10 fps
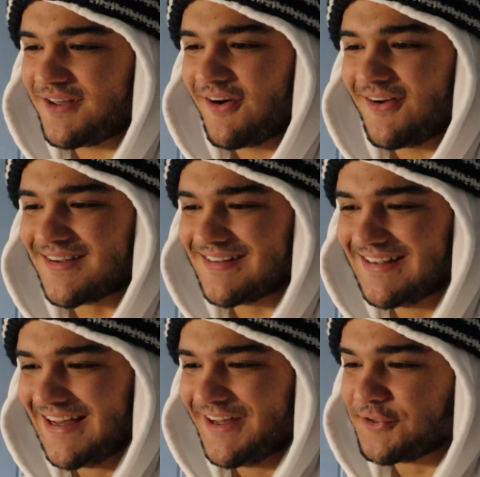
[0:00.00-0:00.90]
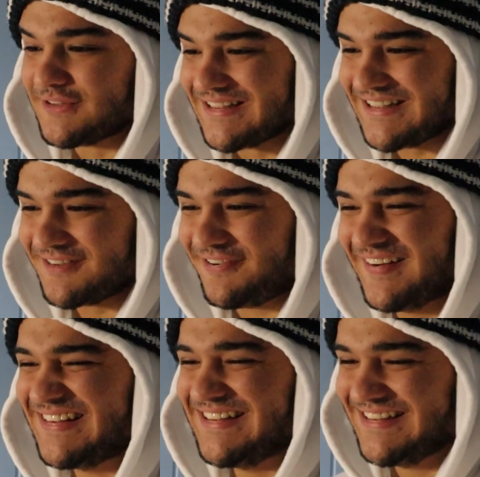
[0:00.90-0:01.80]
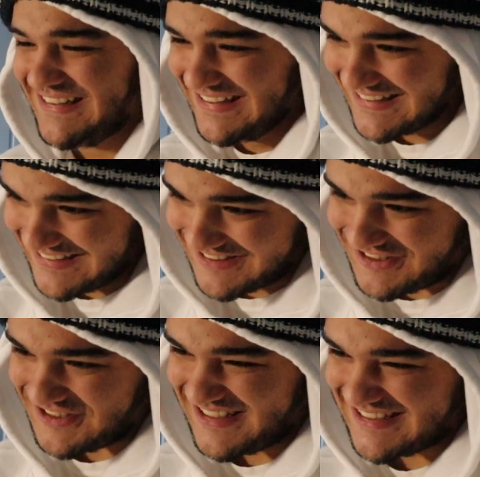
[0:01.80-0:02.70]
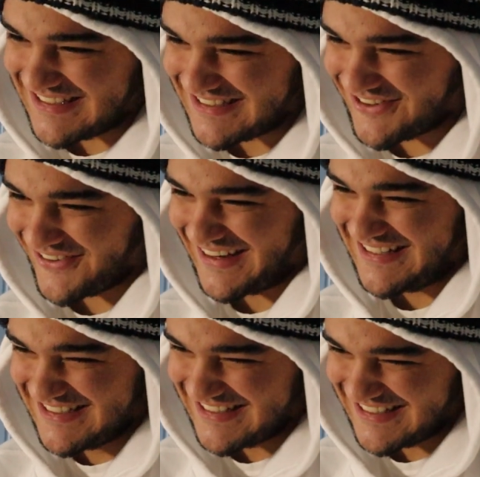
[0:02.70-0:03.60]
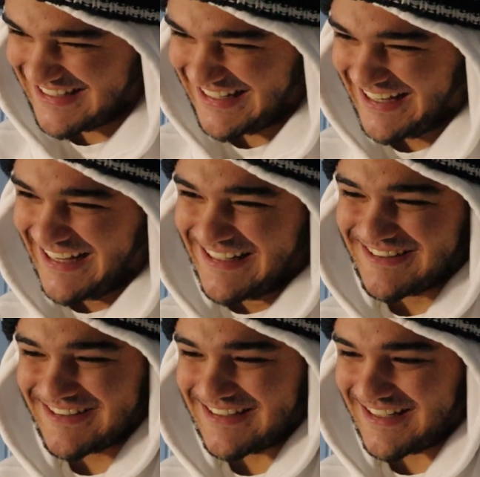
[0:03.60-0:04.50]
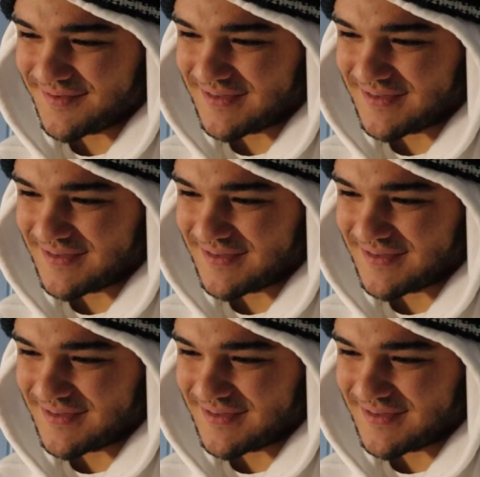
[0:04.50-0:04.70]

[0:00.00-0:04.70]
me gone. Leave. Jesus Christ. Look at the